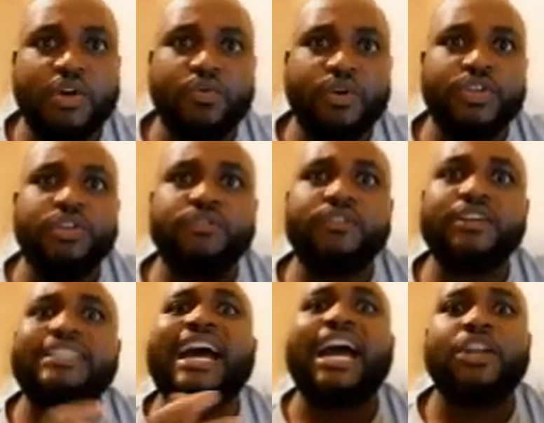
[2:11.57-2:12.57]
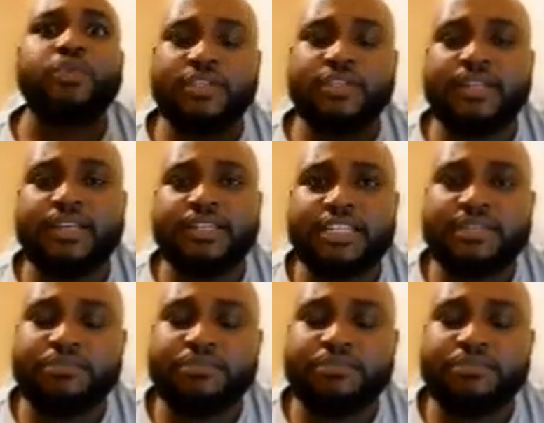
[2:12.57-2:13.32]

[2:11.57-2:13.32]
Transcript: where you've got hardwares that are just